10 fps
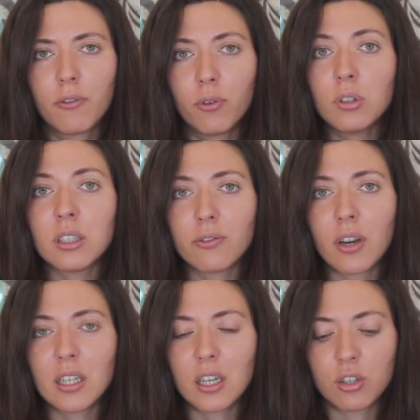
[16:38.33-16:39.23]
for this
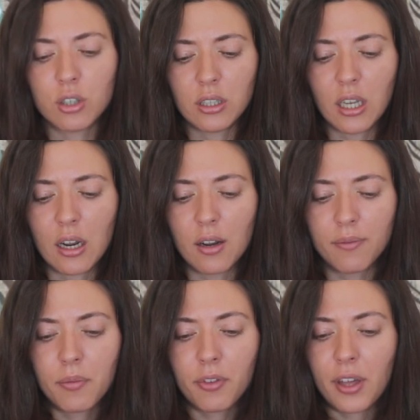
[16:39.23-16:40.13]
financial year.
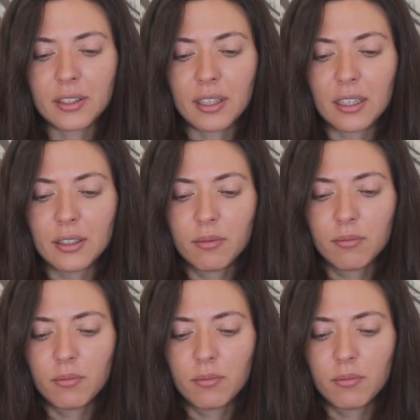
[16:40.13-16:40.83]
That's it